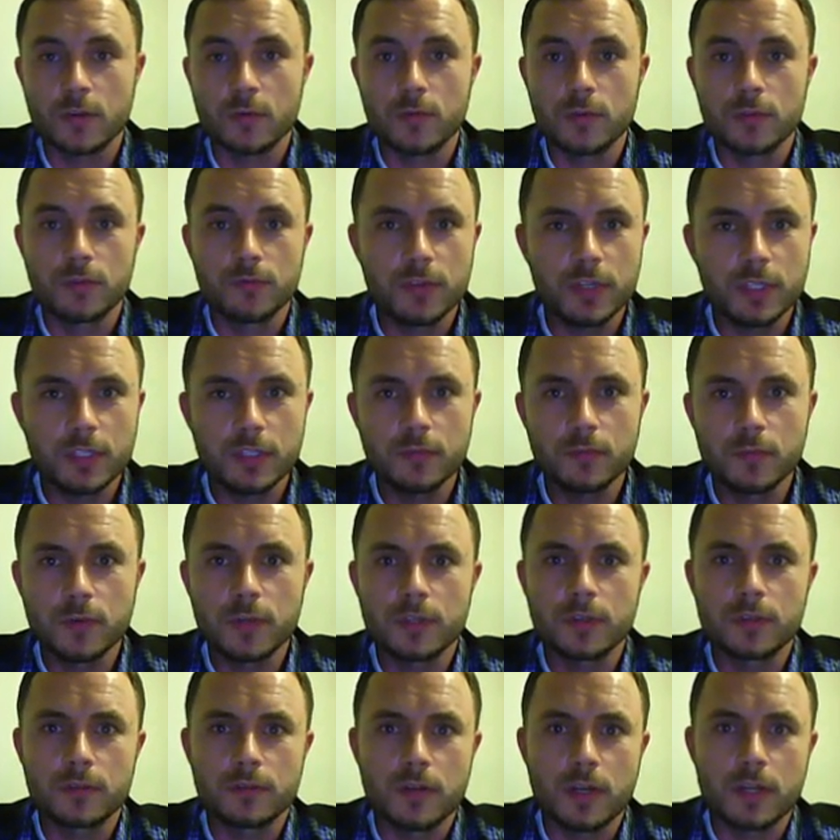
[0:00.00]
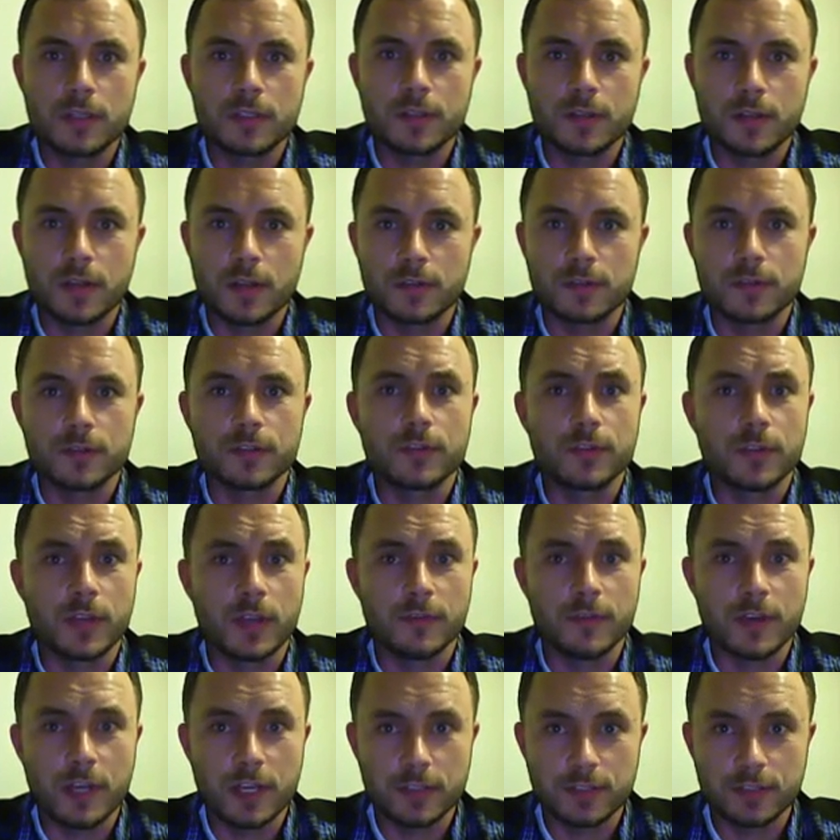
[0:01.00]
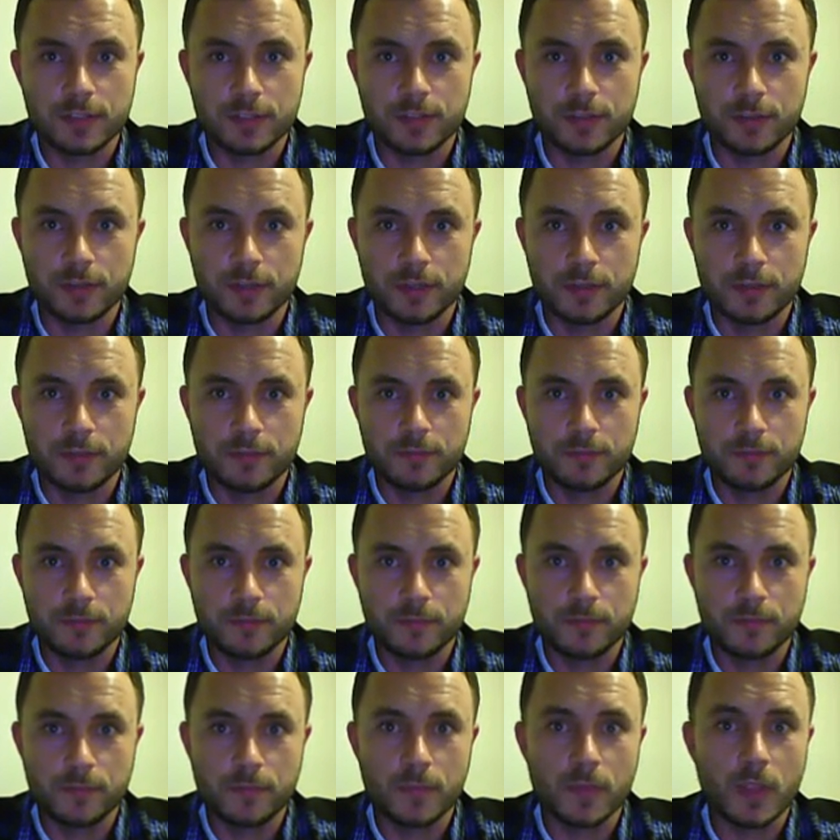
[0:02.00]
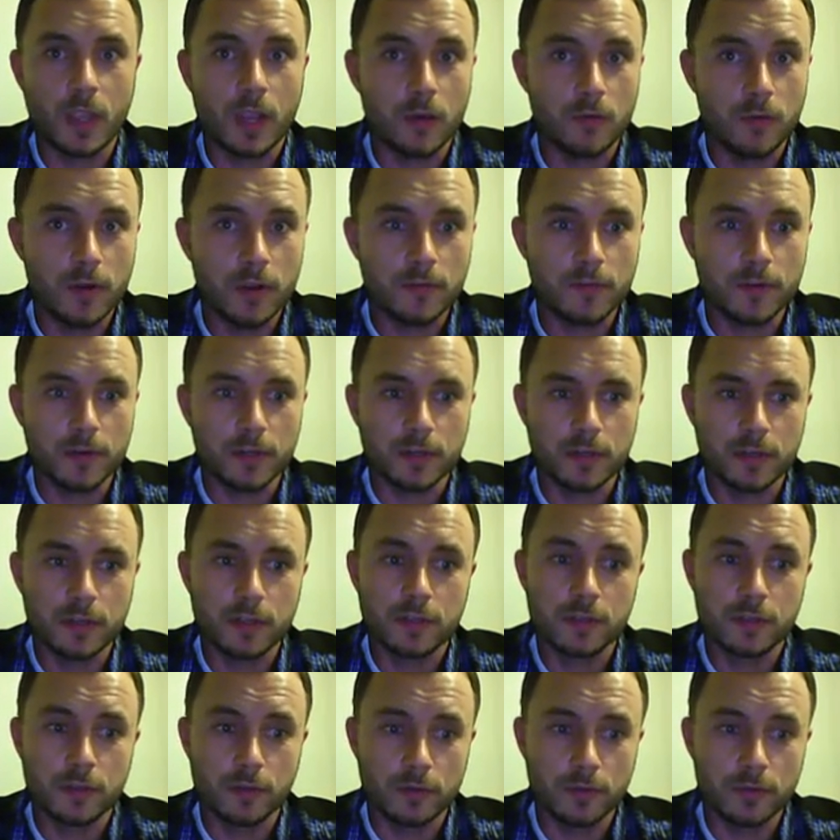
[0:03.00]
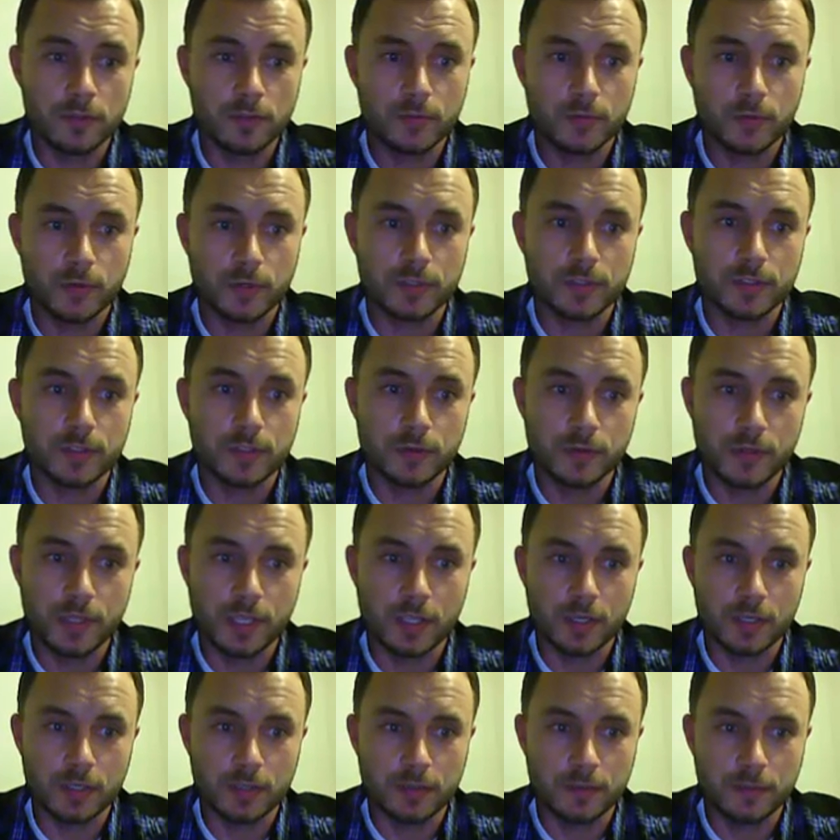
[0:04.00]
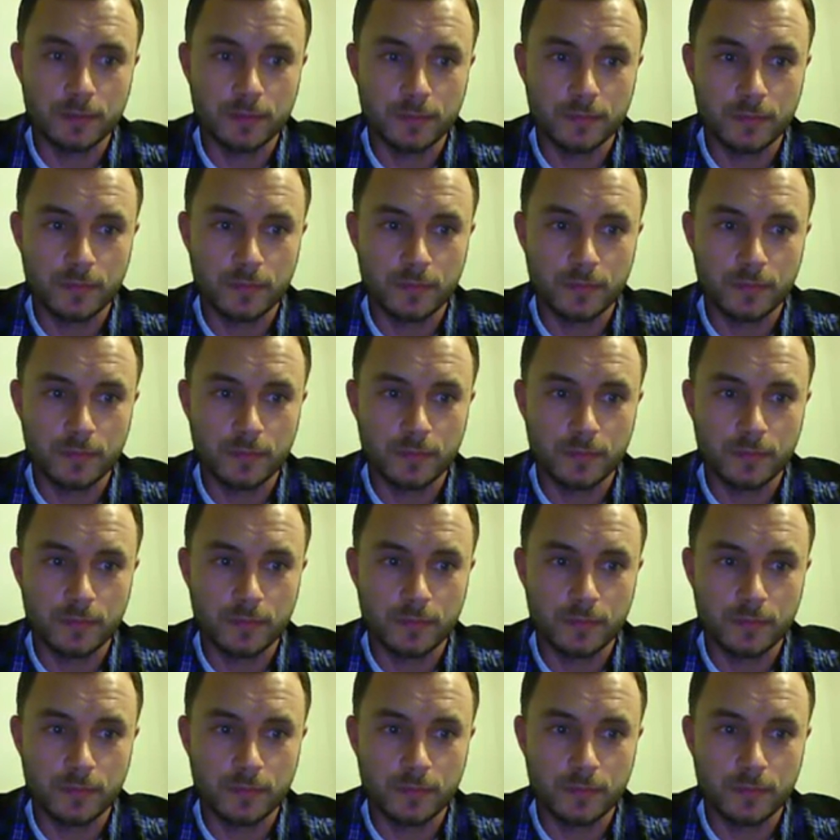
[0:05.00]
So we'd really want content authors to have access to it. However, notice where it's located.